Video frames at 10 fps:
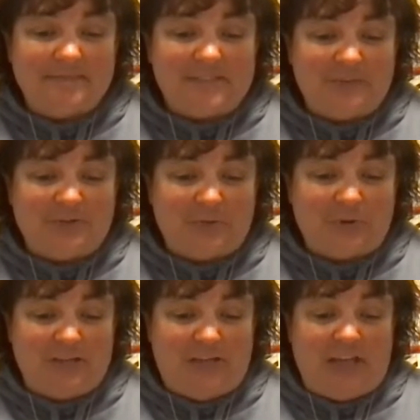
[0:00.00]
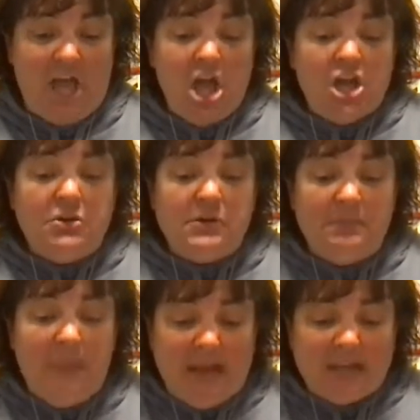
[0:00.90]
Chapter 14. You
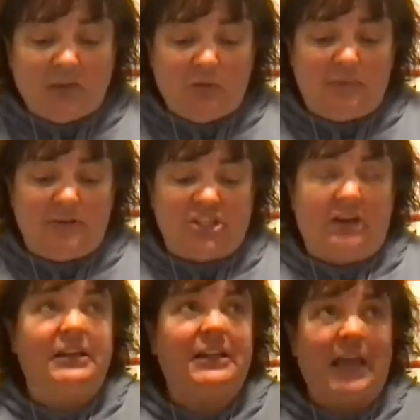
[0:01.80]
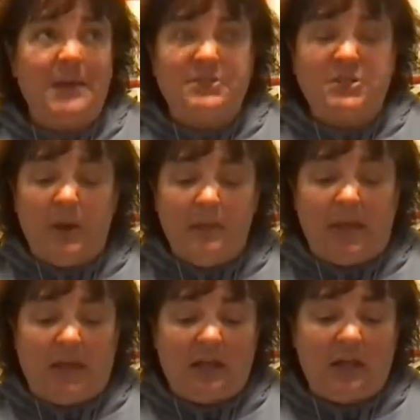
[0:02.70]
can make it, the woman shouted. Keep
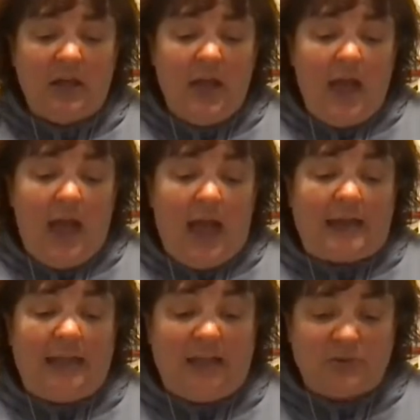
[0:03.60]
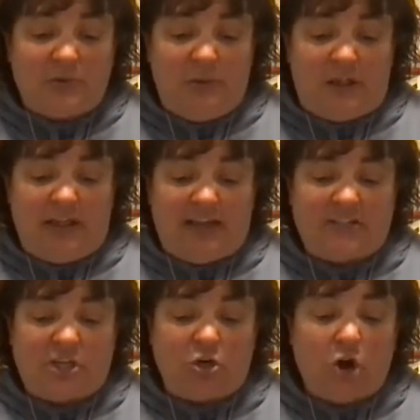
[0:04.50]
swimming. I kicked with my legs
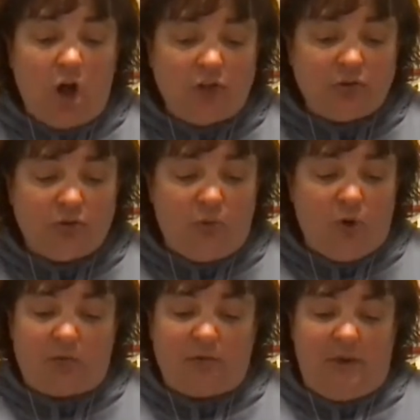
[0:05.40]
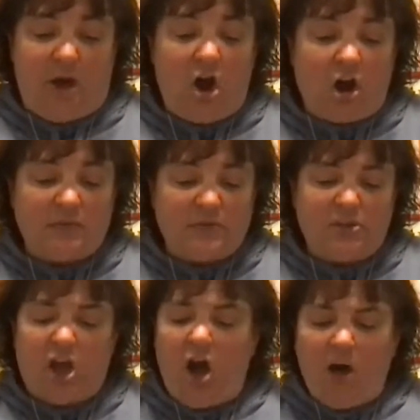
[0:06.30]
and crawled through the water with my arms with
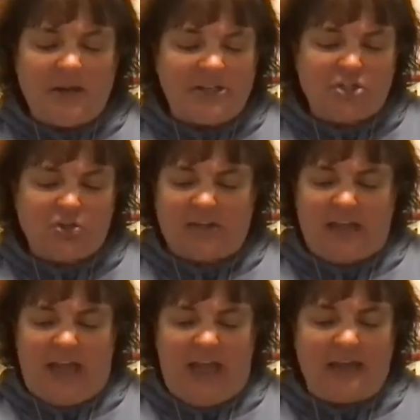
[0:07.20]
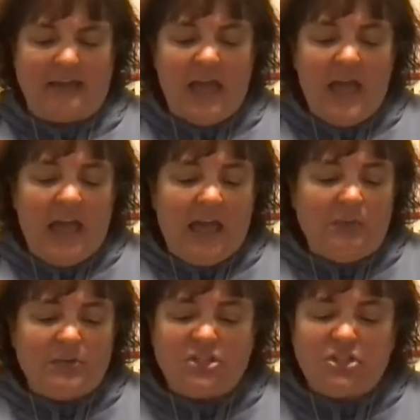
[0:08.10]
all my strength I had. It
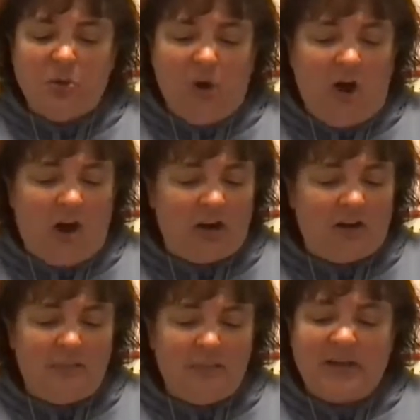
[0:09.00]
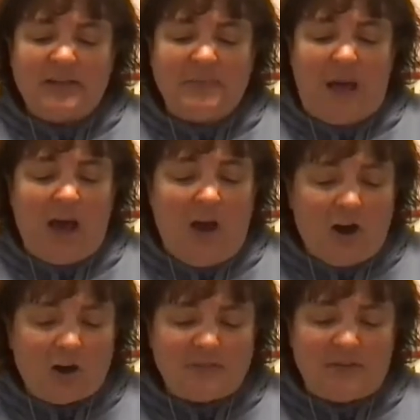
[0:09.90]
was too hard because my
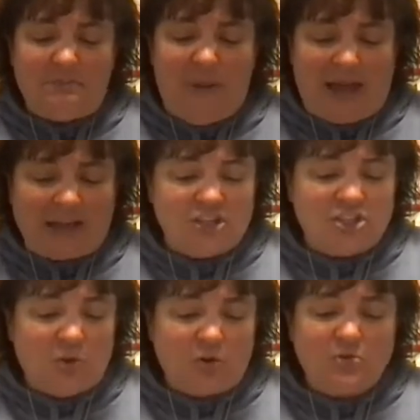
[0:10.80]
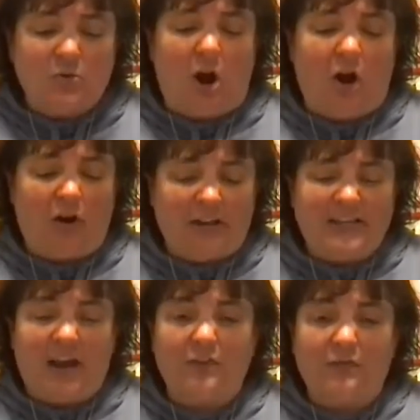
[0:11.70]
arms and back and shoulders were already
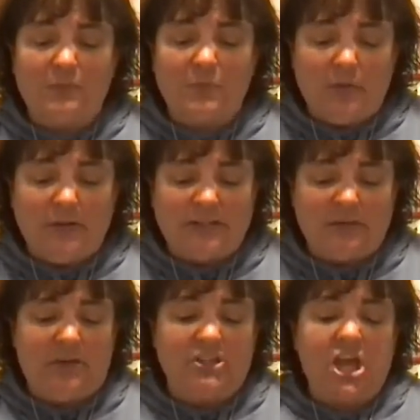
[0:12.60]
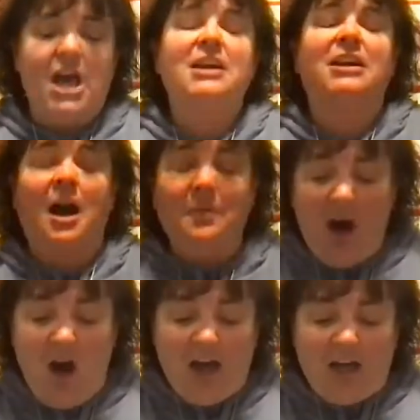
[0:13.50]
tired from rowing so much. Come
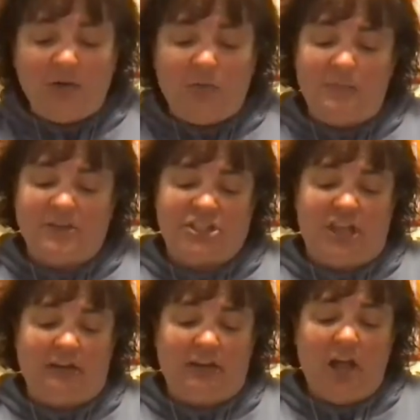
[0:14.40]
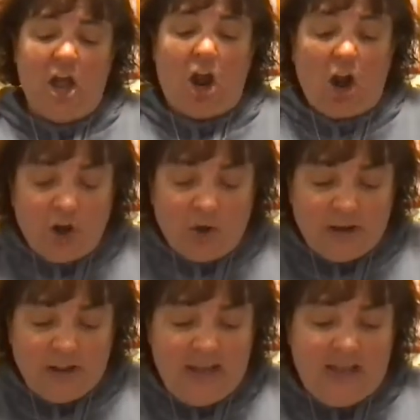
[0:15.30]
on, the woman shouted.
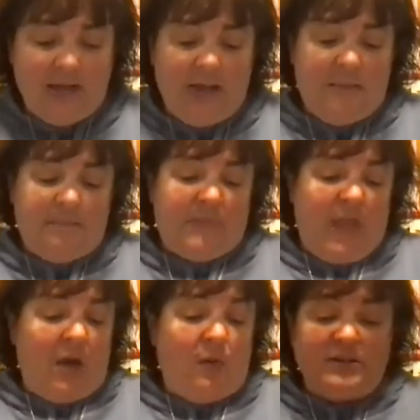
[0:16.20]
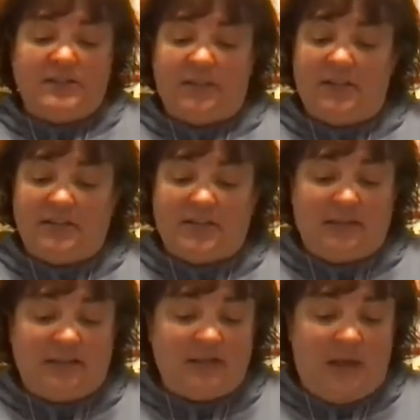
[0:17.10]
Hurry. I wasn't going to take
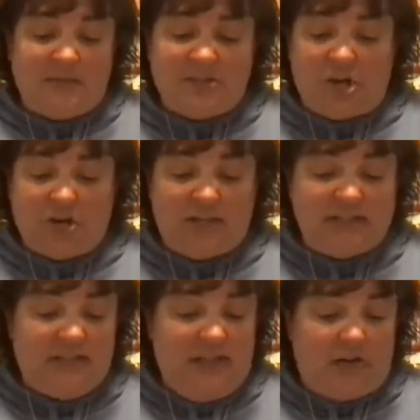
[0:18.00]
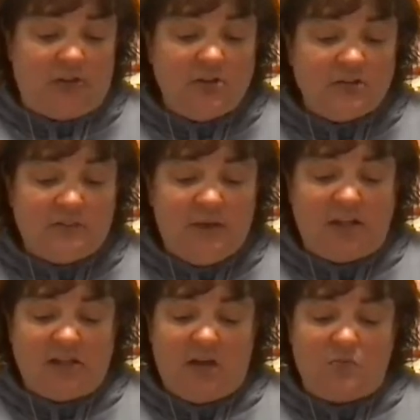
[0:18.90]
the time to turn and see how close the
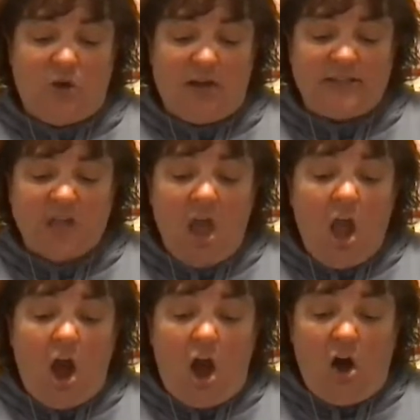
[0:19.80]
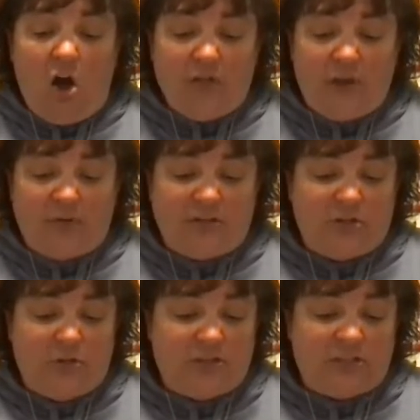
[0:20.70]
Megalodon was. All that would
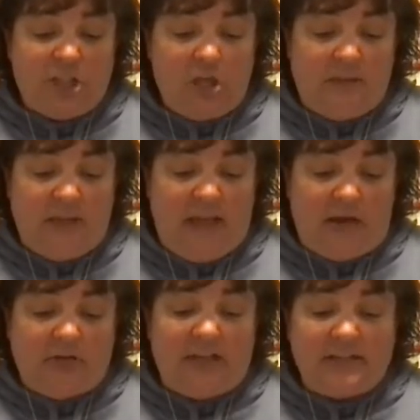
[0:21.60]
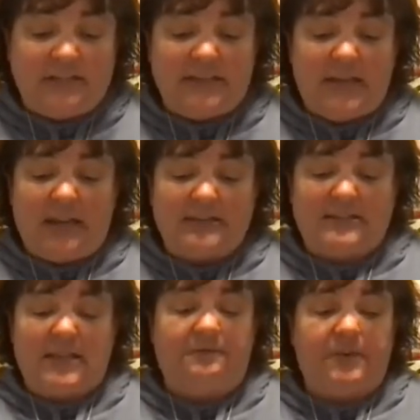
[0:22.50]
do was slow me down. Instead, I
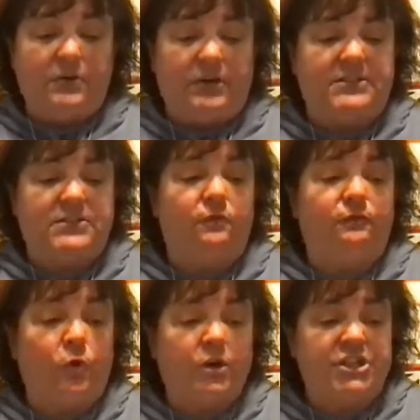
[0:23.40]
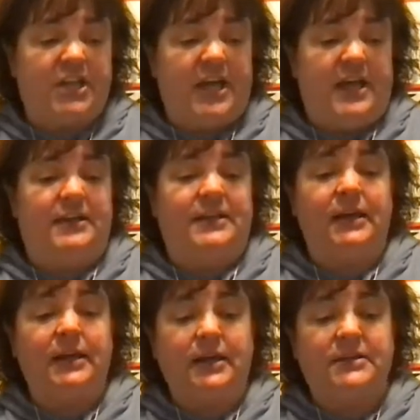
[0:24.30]
stayed focused, forging ahead,
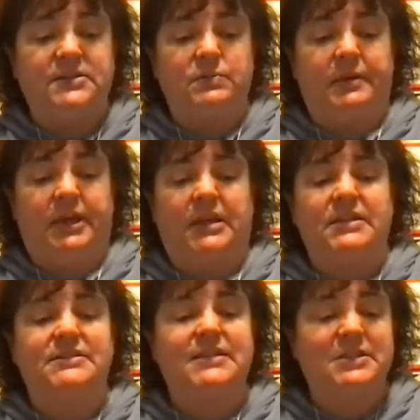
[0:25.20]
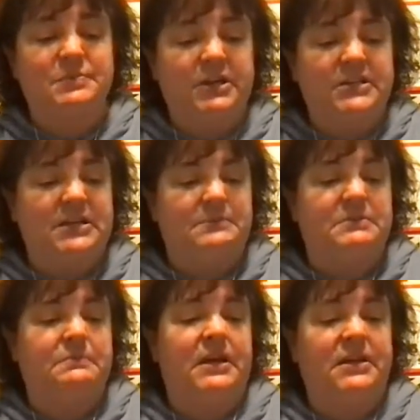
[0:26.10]
kicking and swimming in a desperate attempt to
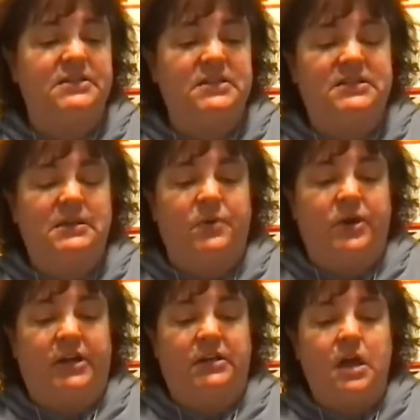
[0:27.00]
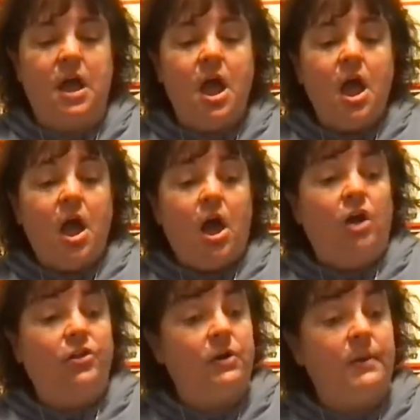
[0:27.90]
make it to the submarine.
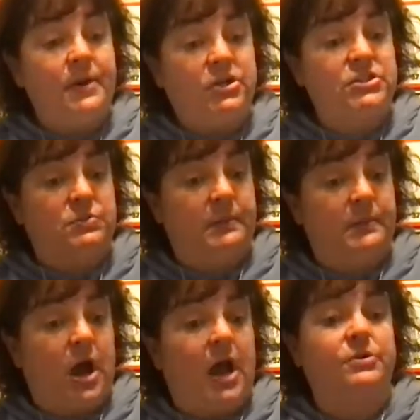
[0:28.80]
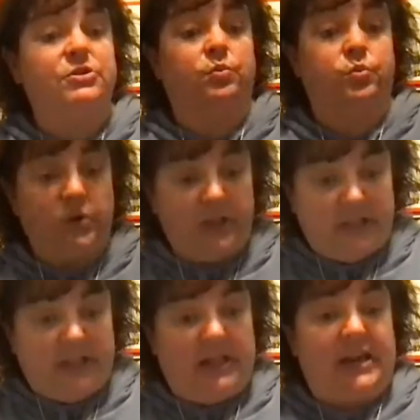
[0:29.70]
Although I'm a good swimmer, I was really
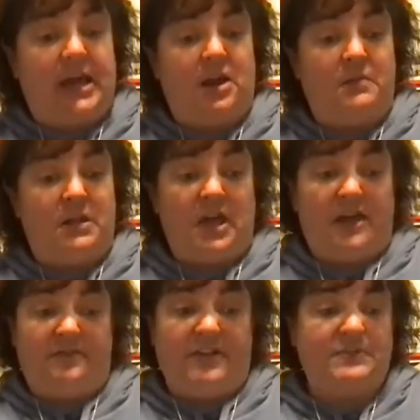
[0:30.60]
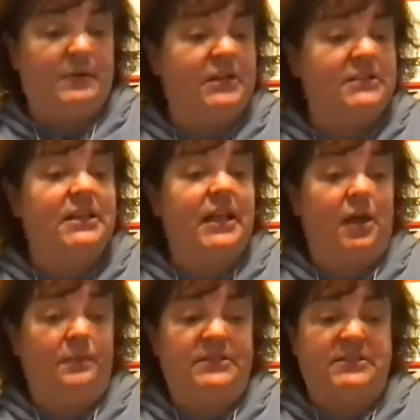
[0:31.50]
glad I had on my life vest because it
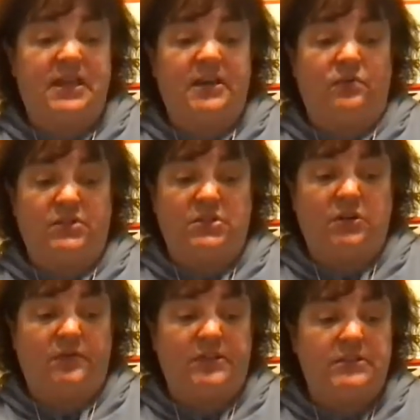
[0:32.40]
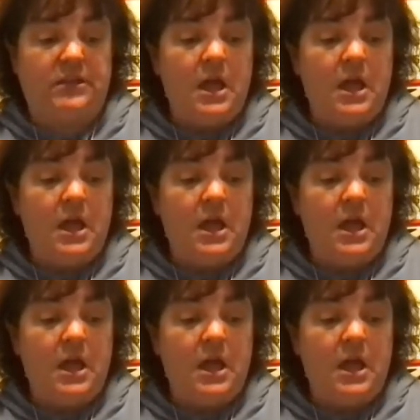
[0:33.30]
helped me stay on the surface.